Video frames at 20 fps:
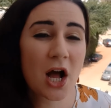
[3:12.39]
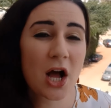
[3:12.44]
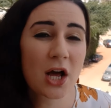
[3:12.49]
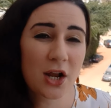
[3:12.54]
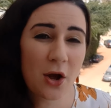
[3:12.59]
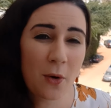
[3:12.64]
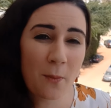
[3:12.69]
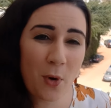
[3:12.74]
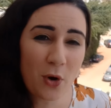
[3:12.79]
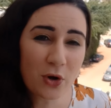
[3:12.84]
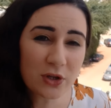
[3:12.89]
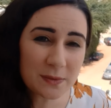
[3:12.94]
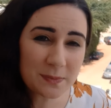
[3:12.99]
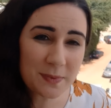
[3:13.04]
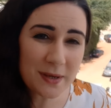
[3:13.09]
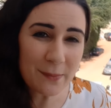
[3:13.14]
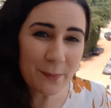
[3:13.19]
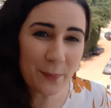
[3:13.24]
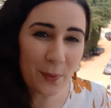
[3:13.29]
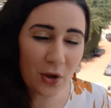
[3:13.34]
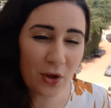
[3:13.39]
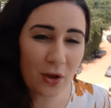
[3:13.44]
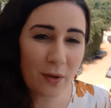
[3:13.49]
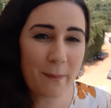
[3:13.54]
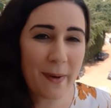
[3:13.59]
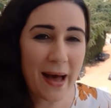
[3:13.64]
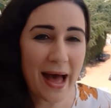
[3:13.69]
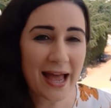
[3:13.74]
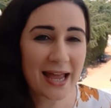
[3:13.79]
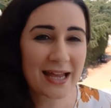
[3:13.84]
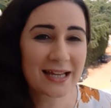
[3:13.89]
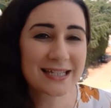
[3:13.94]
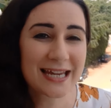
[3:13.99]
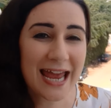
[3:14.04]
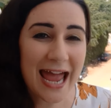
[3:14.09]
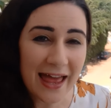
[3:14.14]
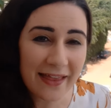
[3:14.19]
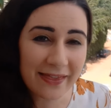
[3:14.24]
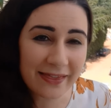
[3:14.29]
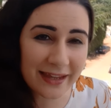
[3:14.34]
Now, most people buy
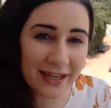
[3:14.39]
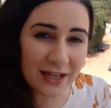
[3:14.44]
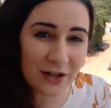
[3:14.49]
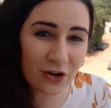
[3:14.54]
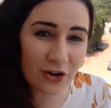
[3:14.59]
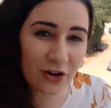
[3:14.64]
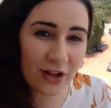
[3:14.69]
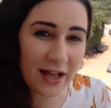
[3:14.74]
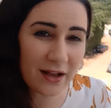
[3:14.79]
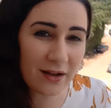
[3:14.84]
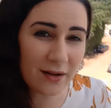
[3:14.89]
10-liter